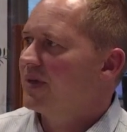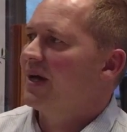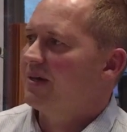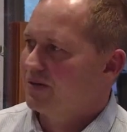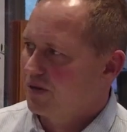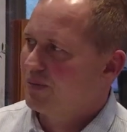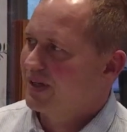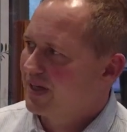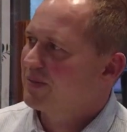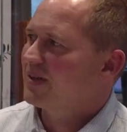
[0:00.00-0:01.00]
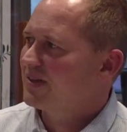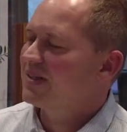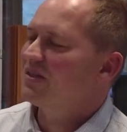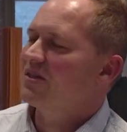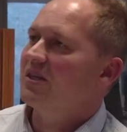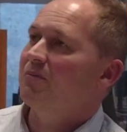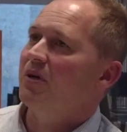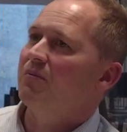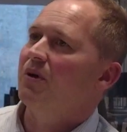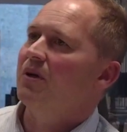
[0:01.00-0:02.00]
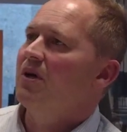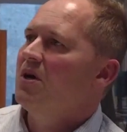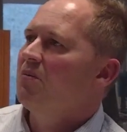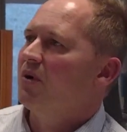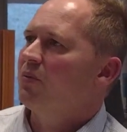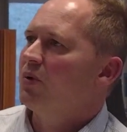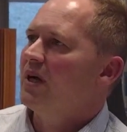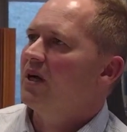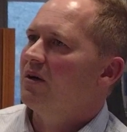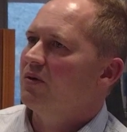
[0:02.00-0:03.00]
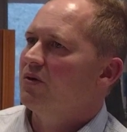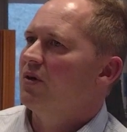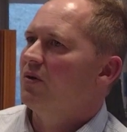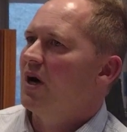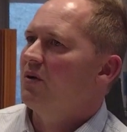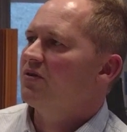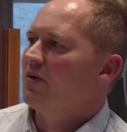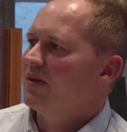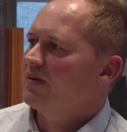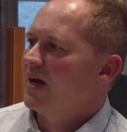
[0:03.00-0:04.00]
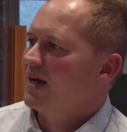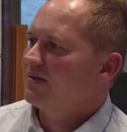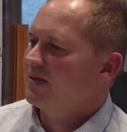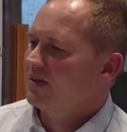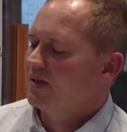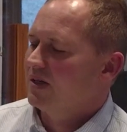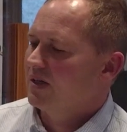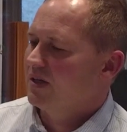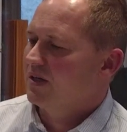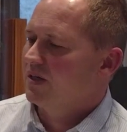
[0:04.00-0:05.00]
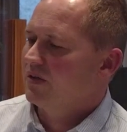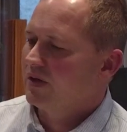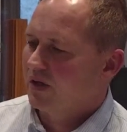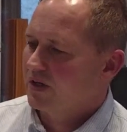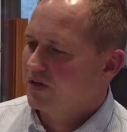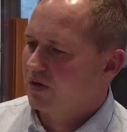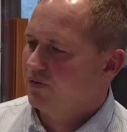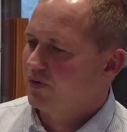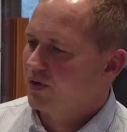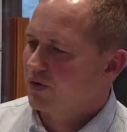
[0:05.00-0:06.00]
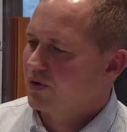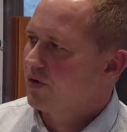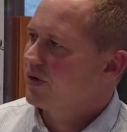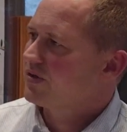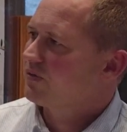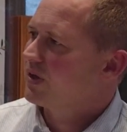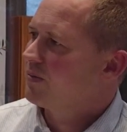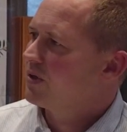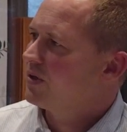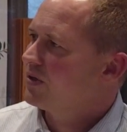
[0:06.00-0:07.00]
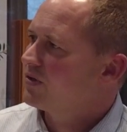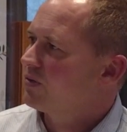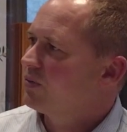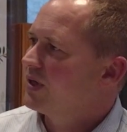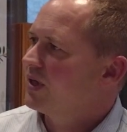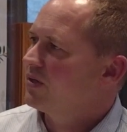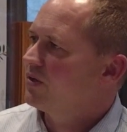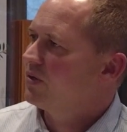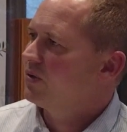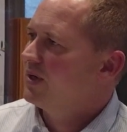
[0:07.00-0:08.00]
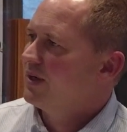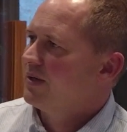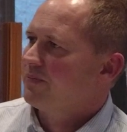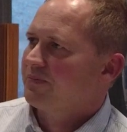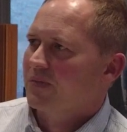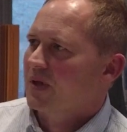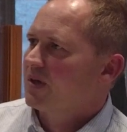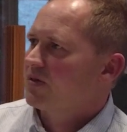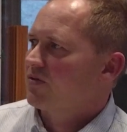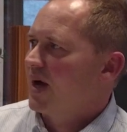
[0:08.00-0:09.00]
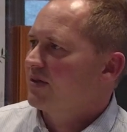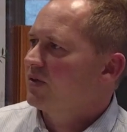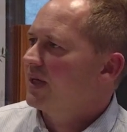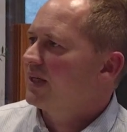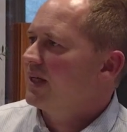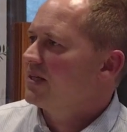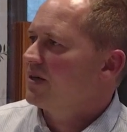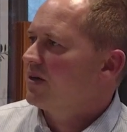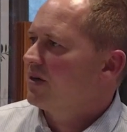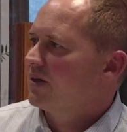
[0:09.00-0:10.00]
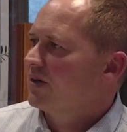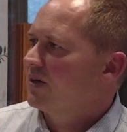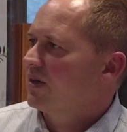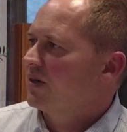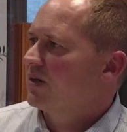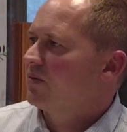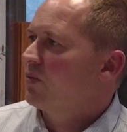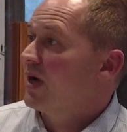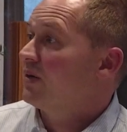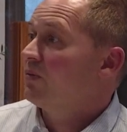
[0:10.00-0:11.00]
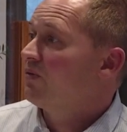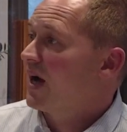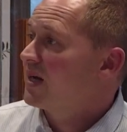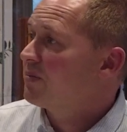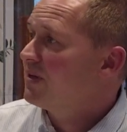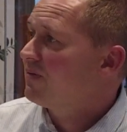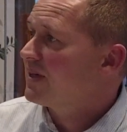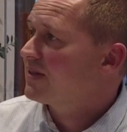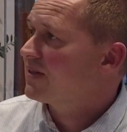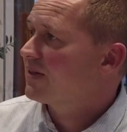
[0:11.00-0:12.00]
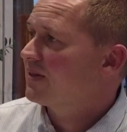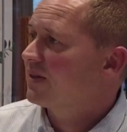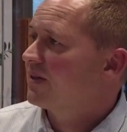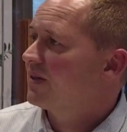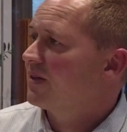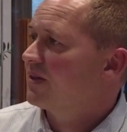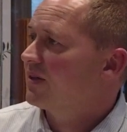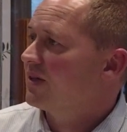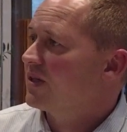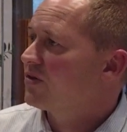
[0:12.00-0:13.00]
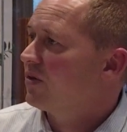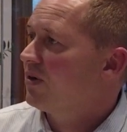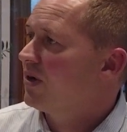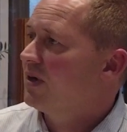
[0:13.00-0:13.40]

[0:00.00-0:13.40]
Yeah, European Chemicals Agency. Yeah. But we are, our strength lies in the knowledge of occurrence of chemicals. So we are, trying to get data on where do we find PFAS in soil,